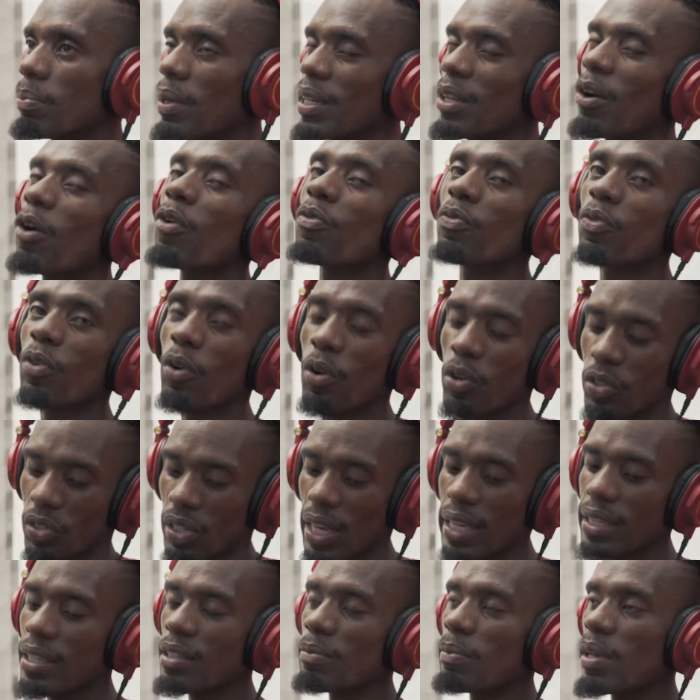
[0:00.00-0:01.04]
But of course,
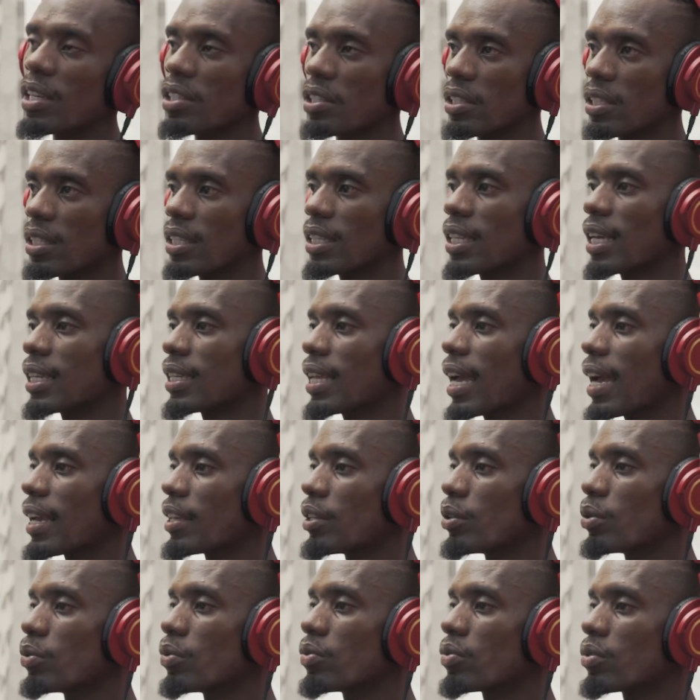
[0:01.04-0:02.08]
I did mention that I
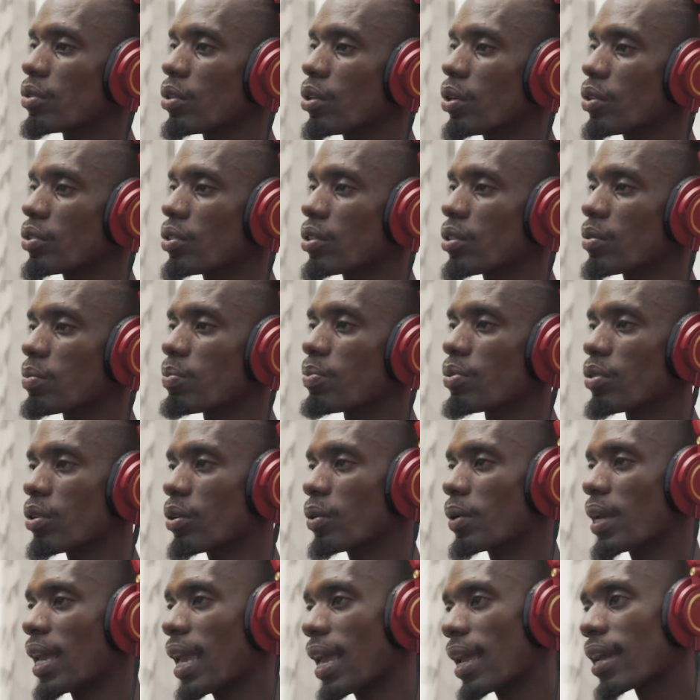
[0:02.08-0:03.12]
use Logic
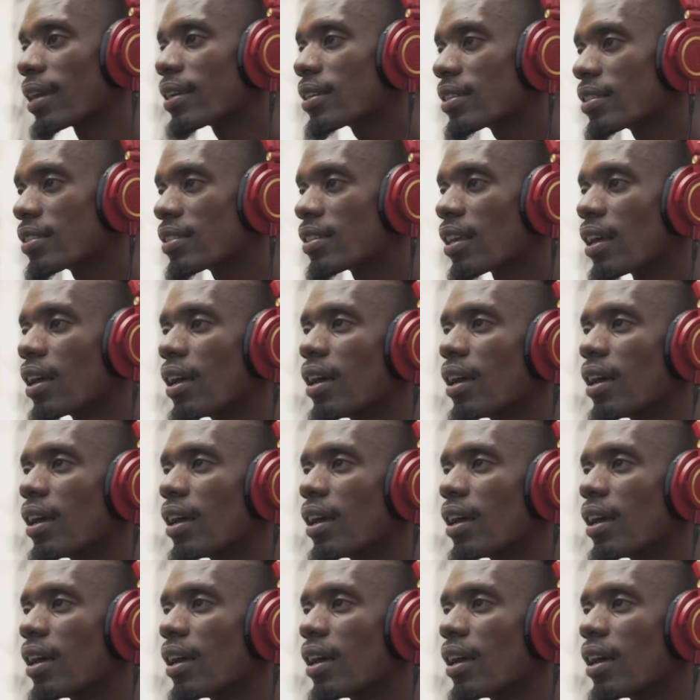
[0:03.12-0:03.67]
Pro X